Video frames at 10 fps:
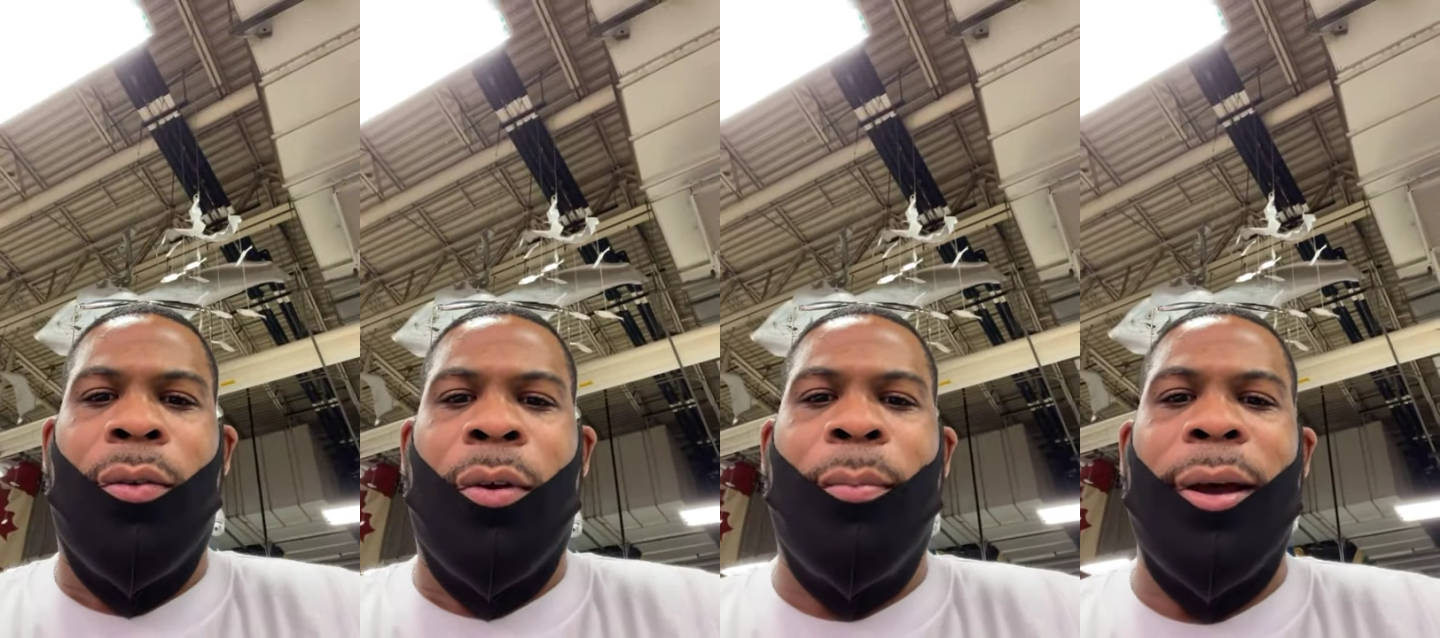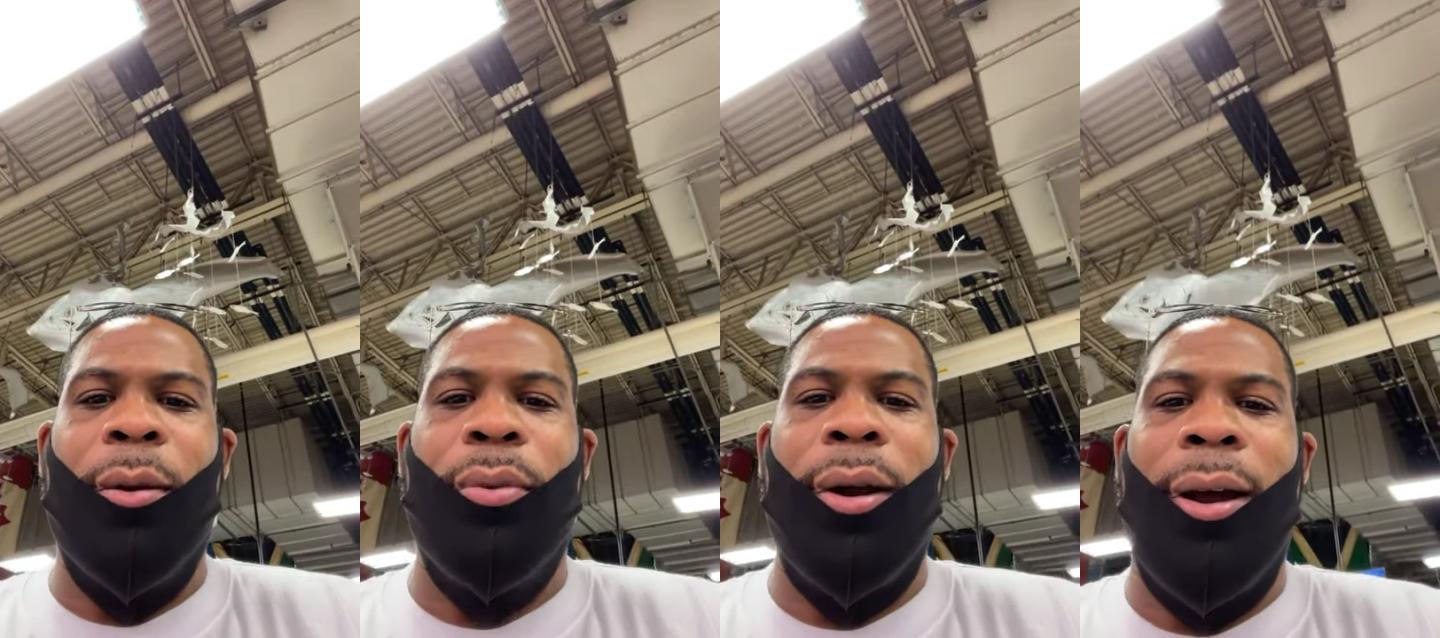
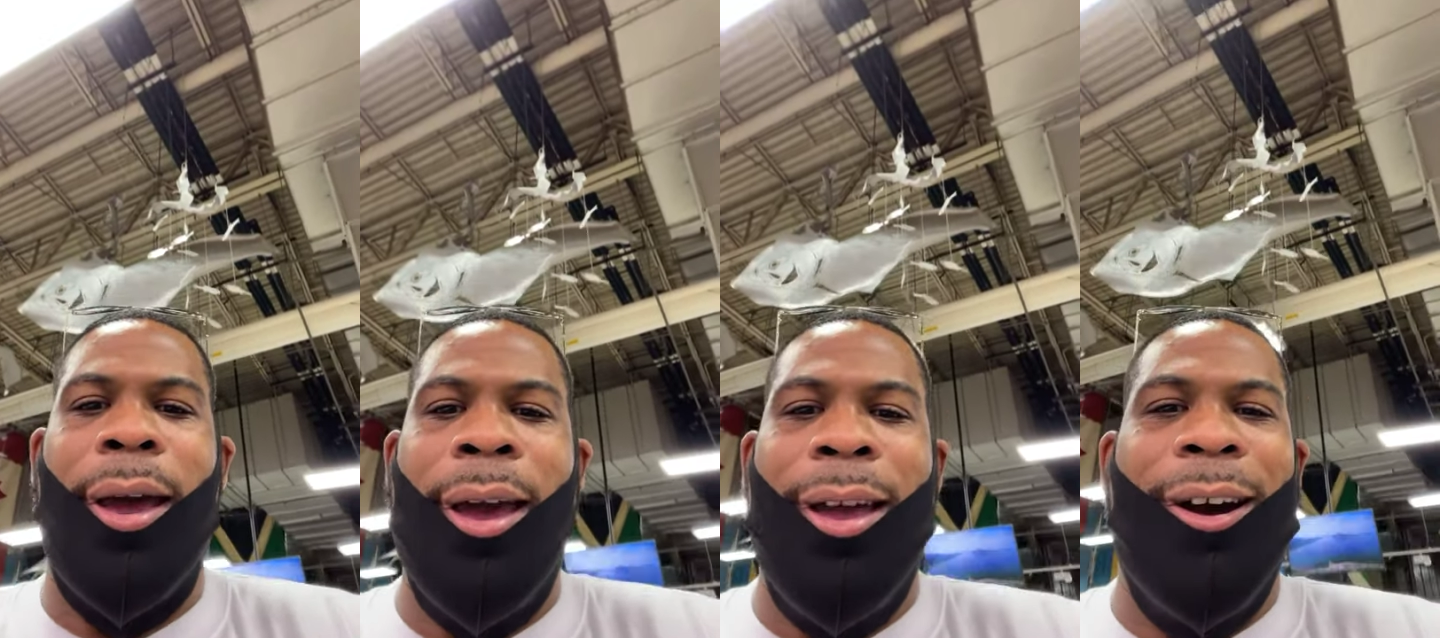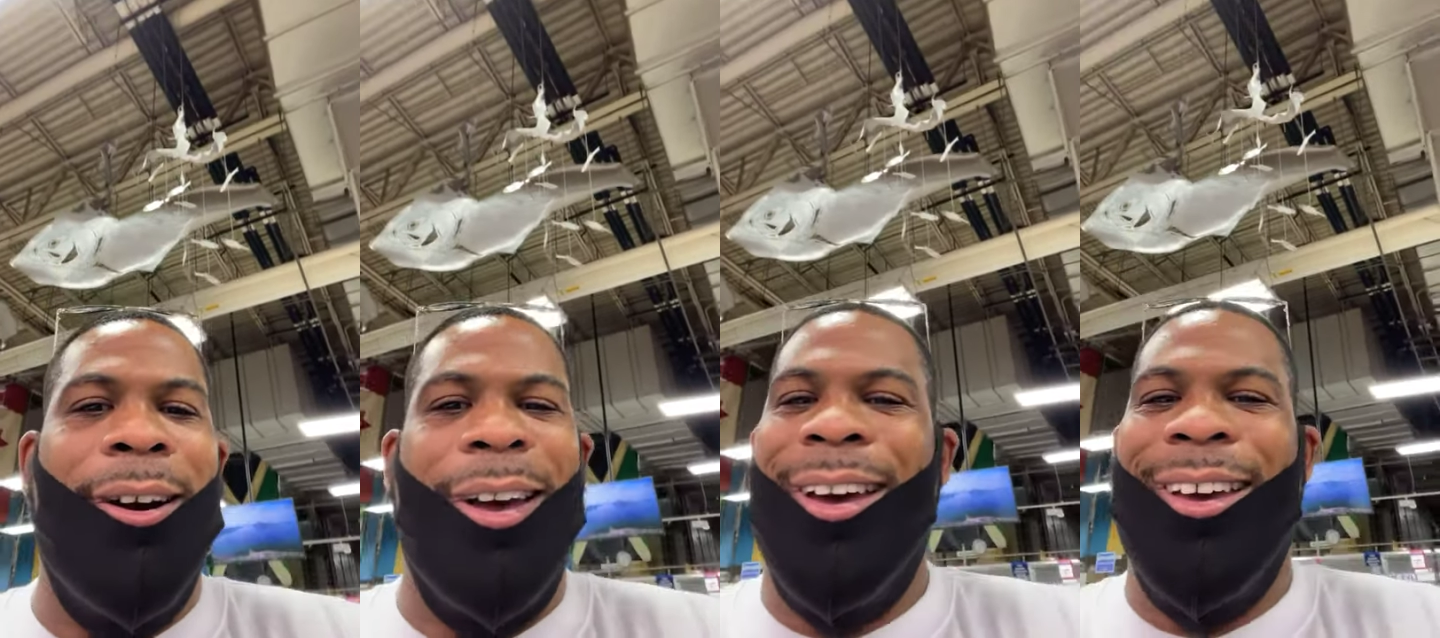Rebecca Brown. Hey
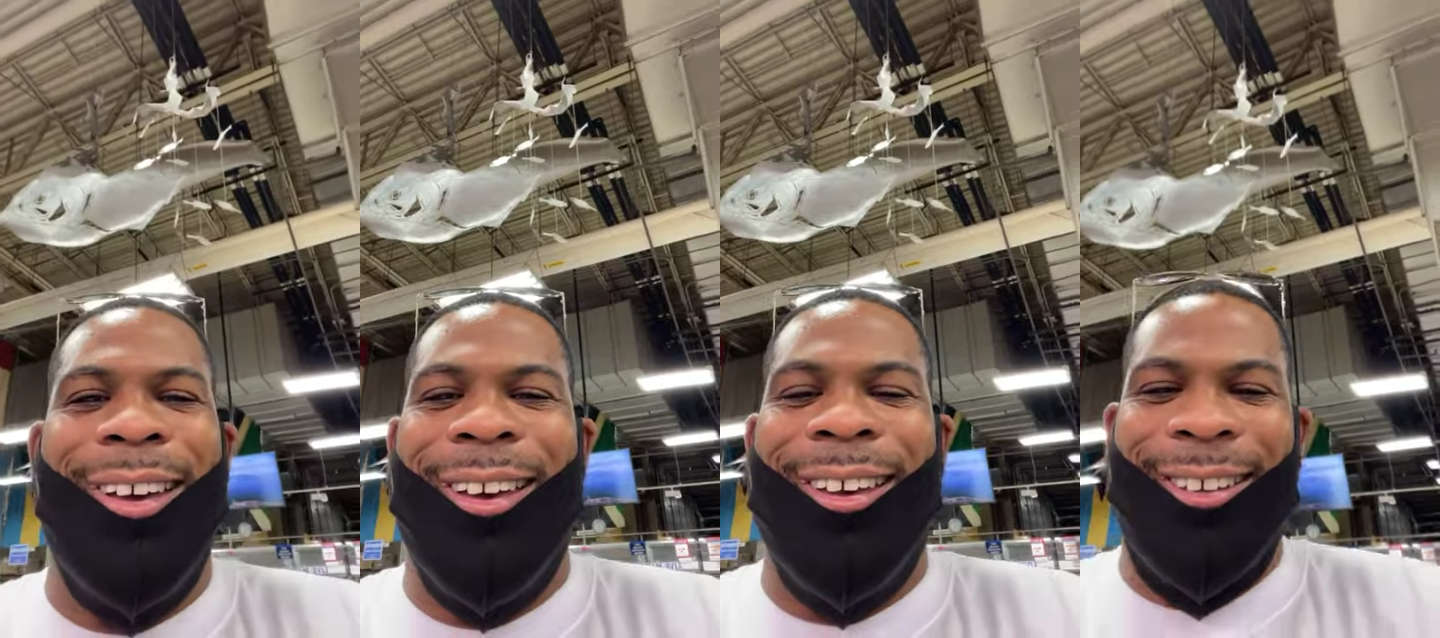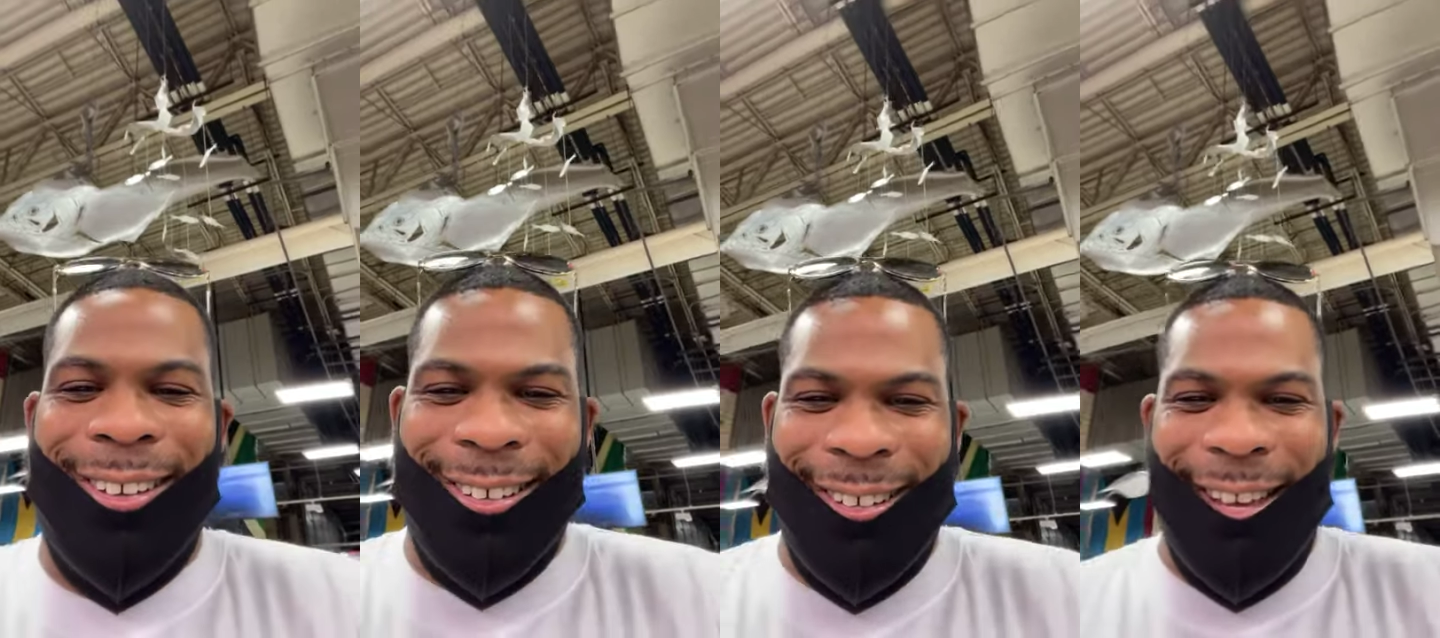y'all. Hey
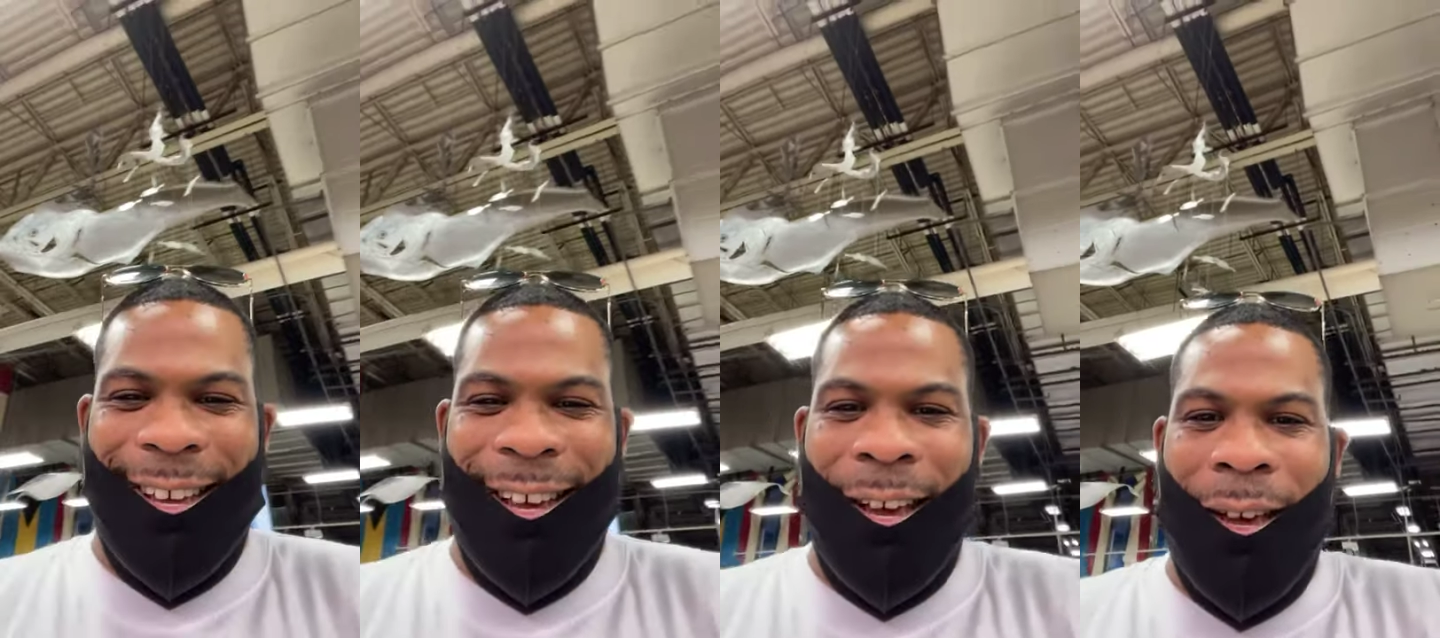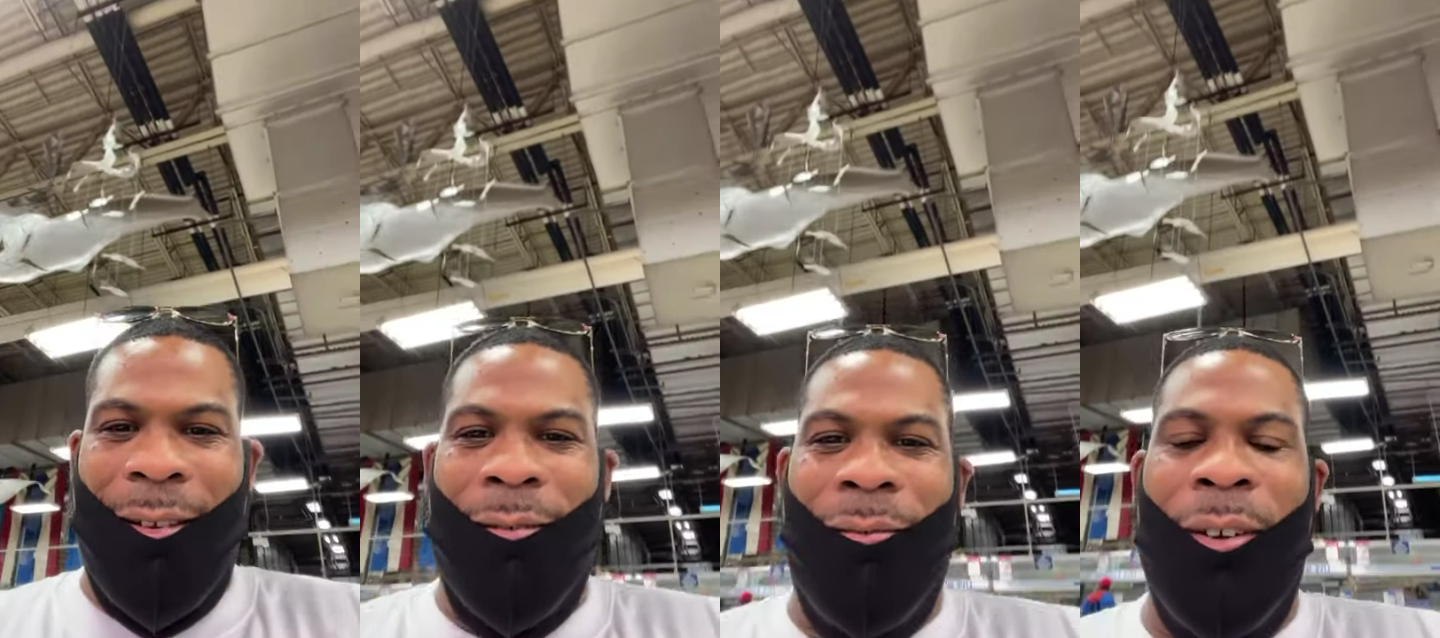
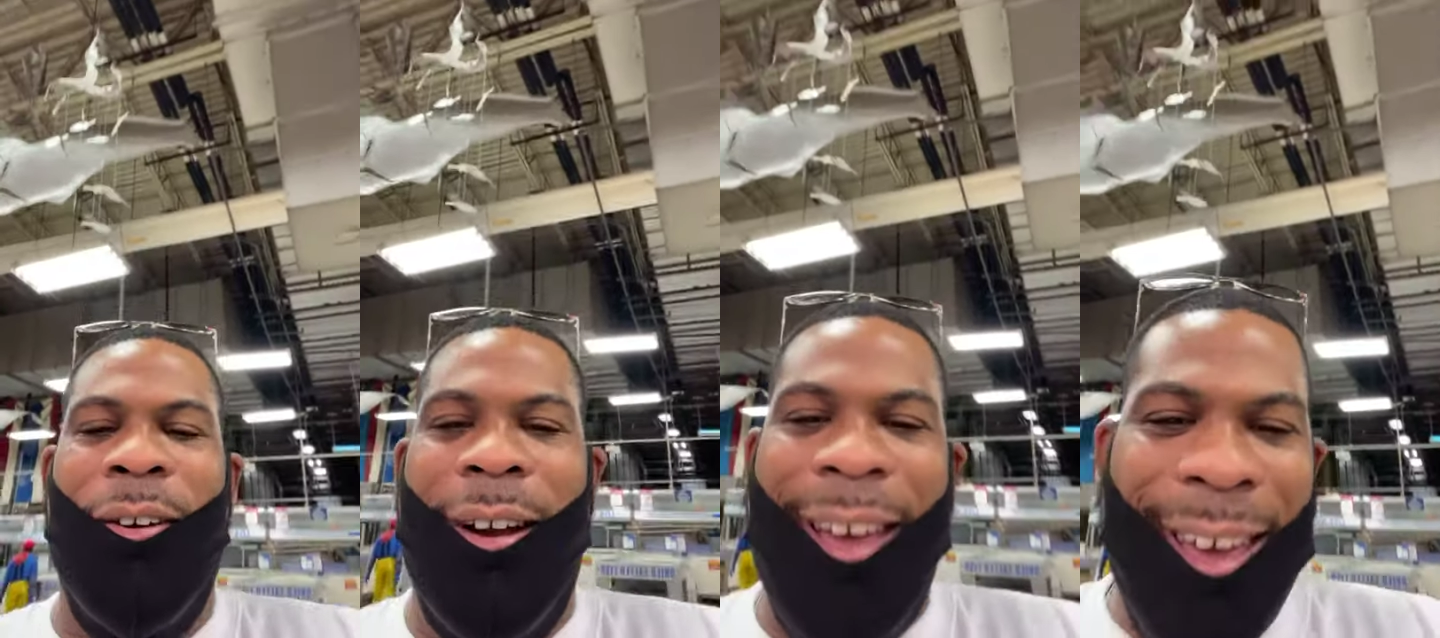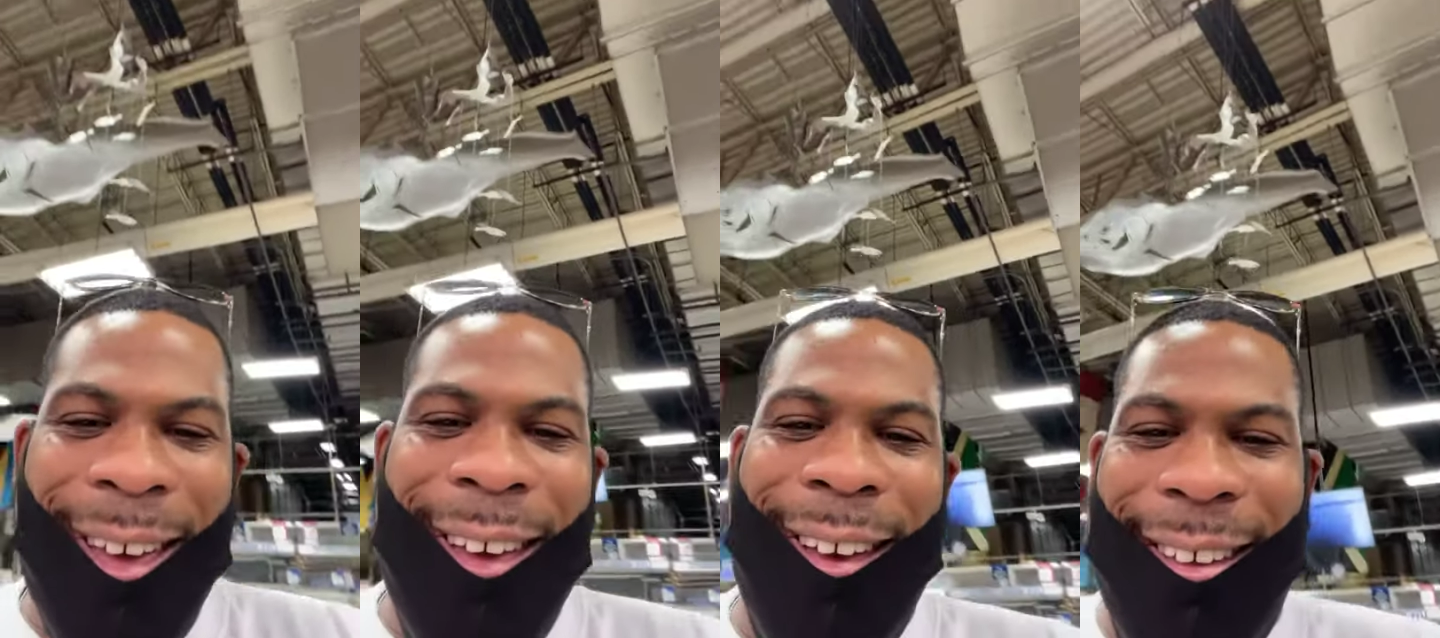Vera. Hey.